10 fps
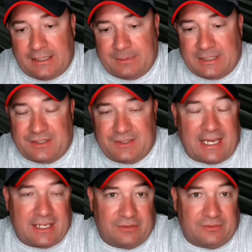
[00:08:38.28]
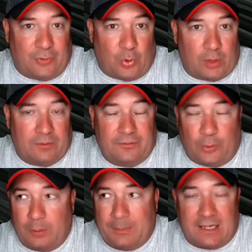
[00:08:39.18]
because he's taken
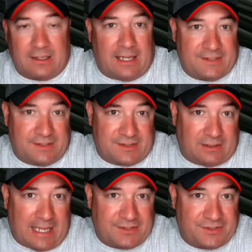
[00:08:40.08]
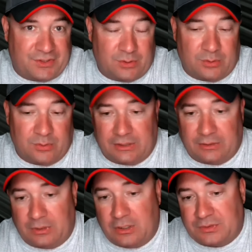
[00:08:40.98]
four-man classes the last two in a
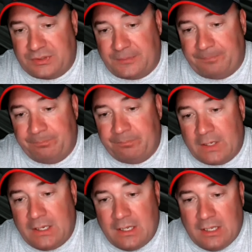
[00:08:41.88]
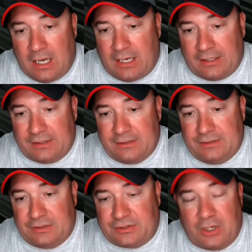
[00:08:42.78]
row. So
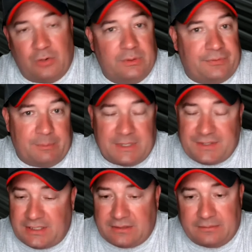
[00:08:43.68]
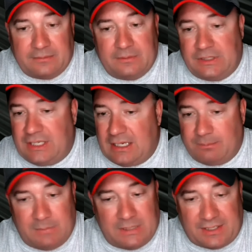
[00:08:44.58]
there's no room for missing. You can't
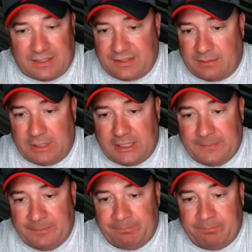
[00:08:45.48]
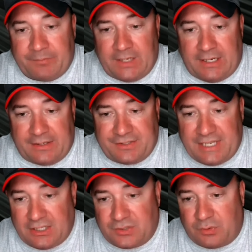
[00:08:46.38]
miss on somebody. The
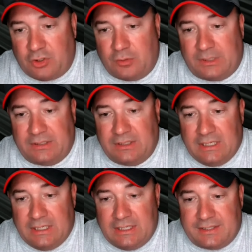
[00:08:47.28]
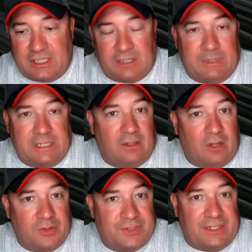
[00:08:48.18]
Sanders recruitment is going to be
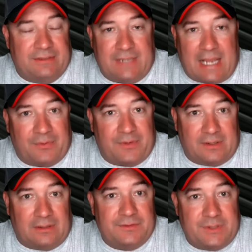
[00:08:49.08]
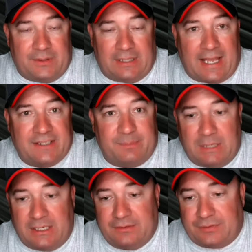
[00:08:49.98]
close and down to the last
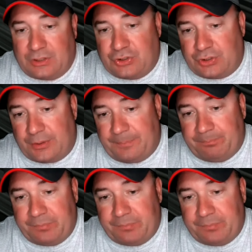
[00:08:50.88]
minute for sure.